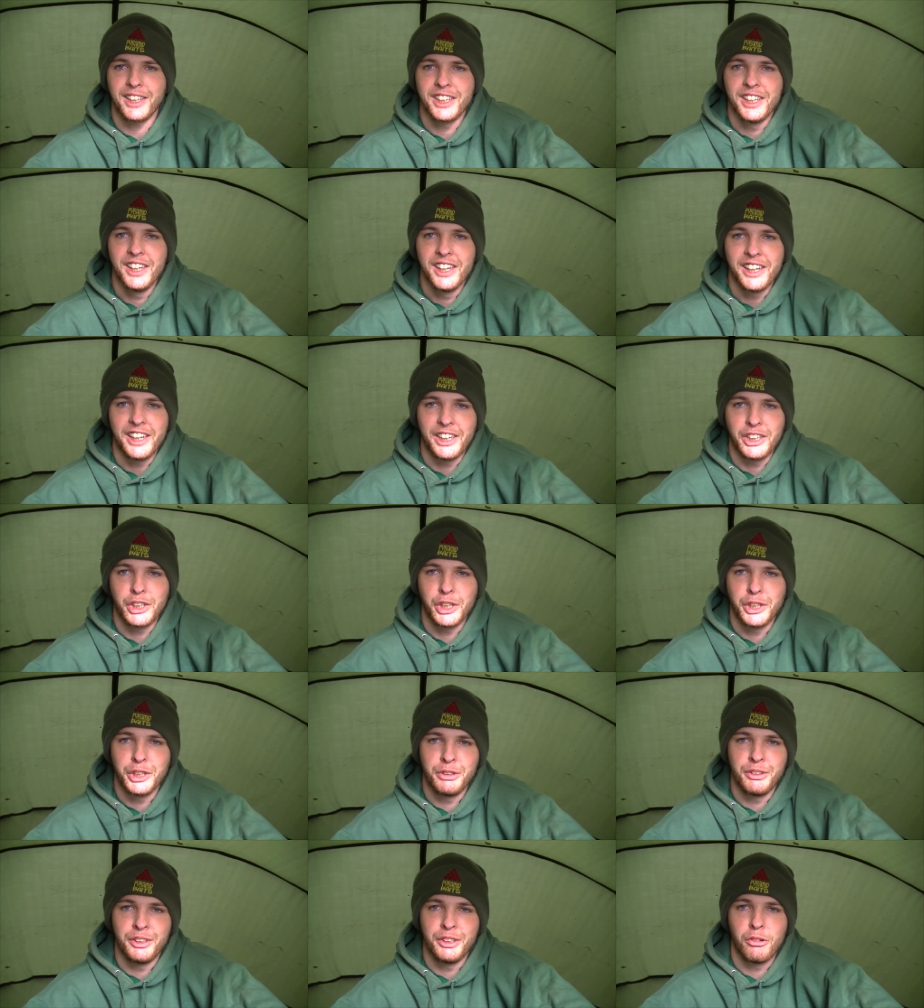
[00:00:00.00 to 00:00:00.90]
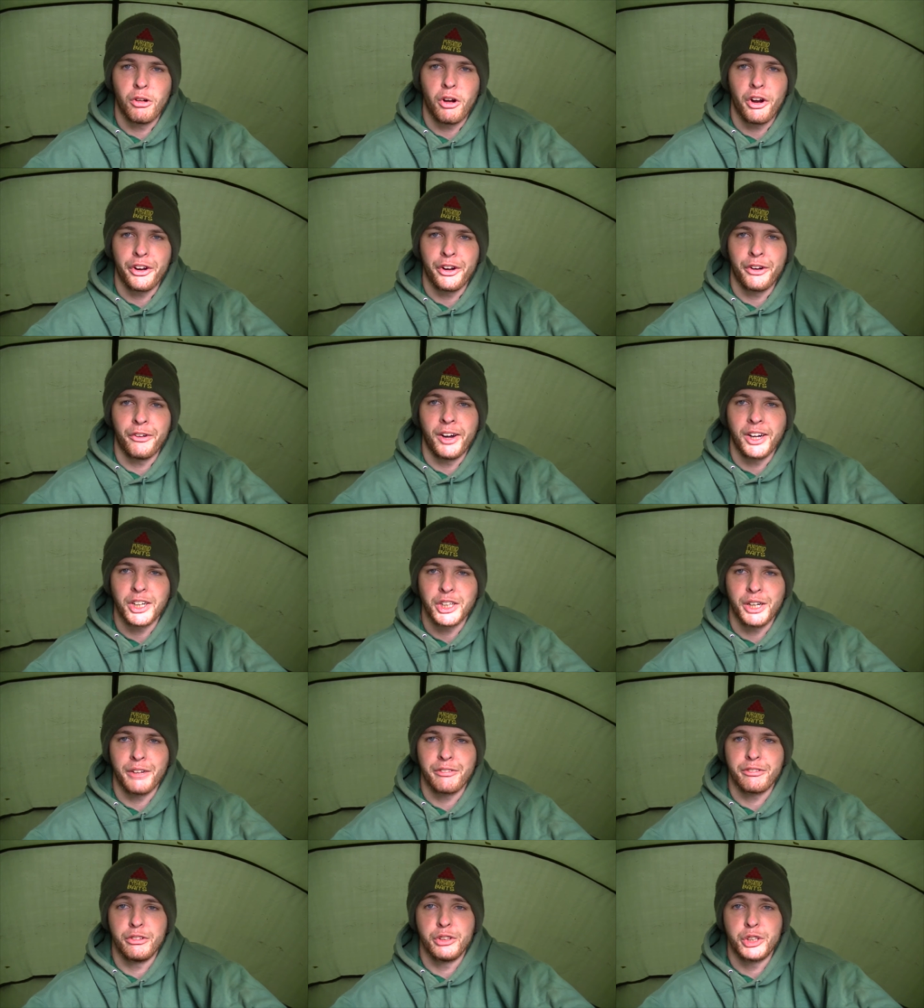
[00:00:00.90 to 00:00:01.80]
It shows you in the right direction
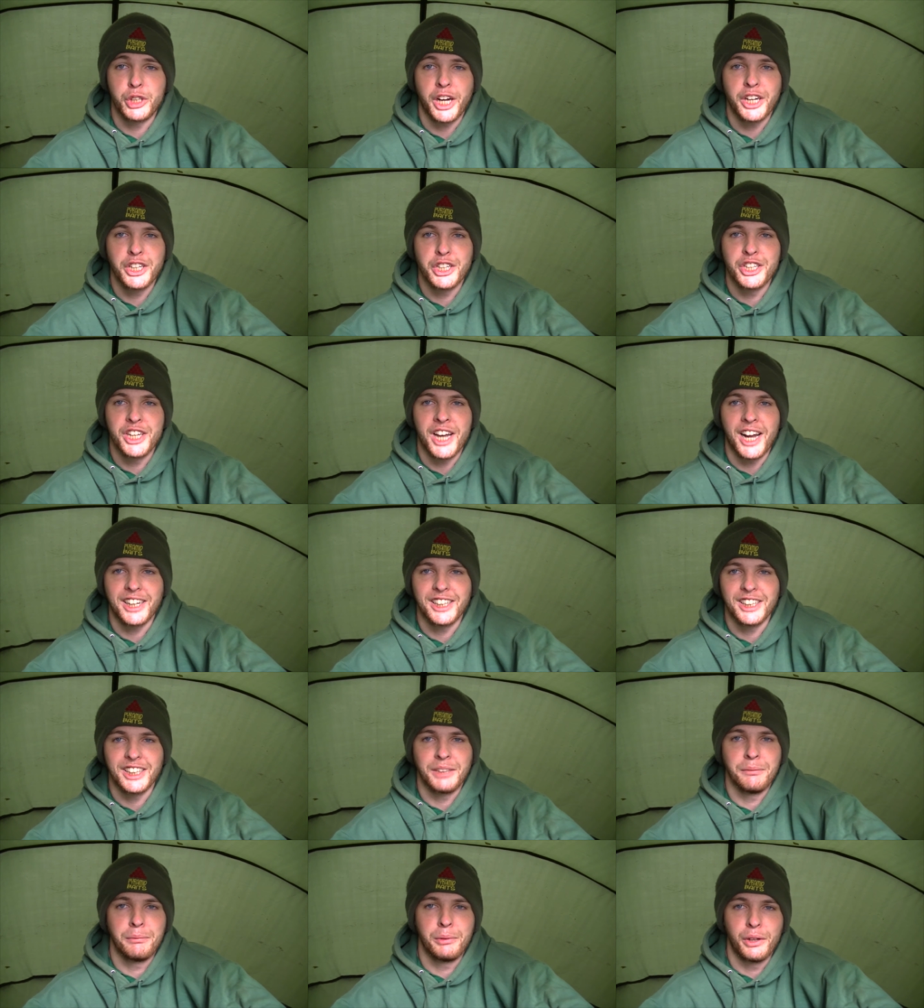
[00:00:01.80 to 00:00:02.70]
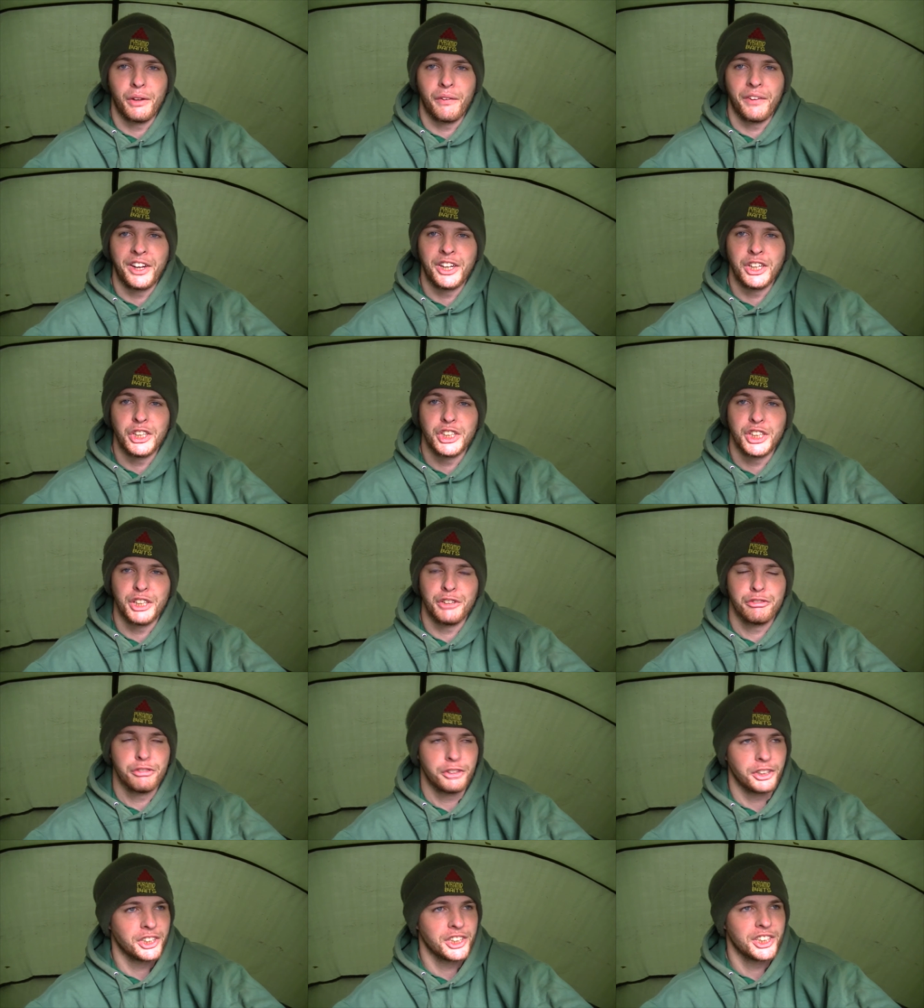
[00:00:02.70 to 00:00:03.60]
after a change in tactics and putting on the hinge stiff
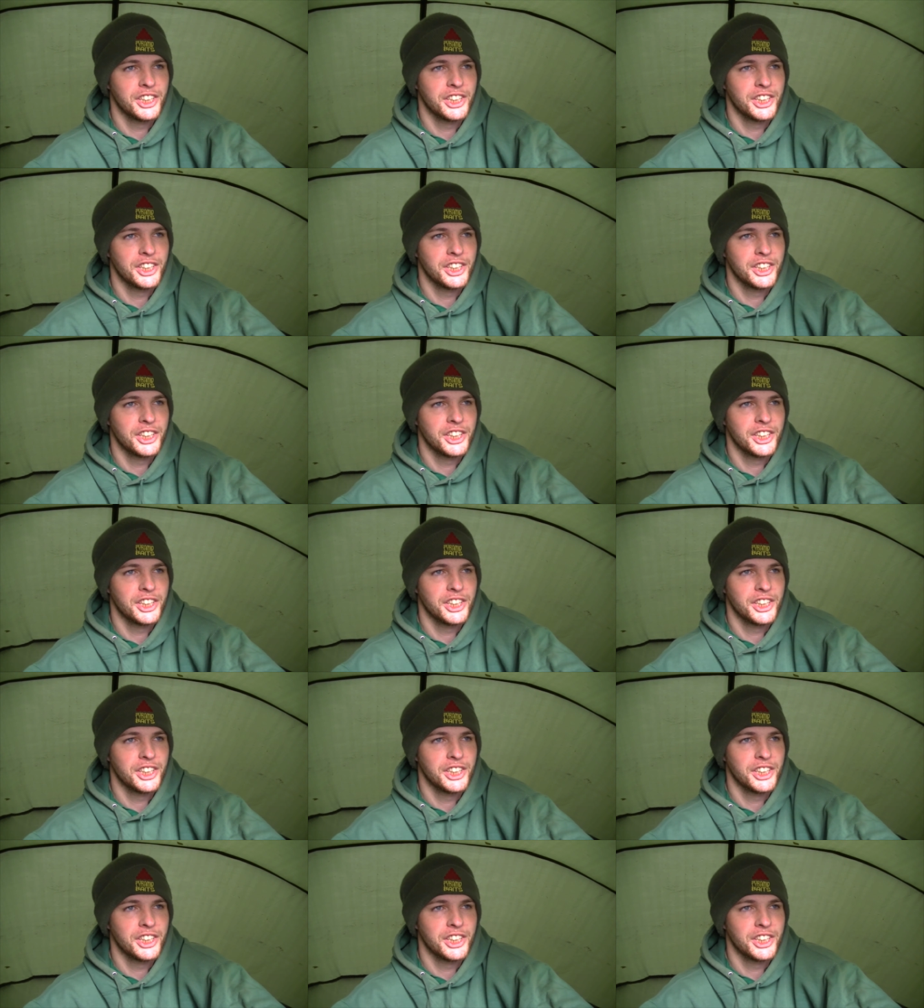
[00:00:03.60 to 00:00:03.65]
rigs.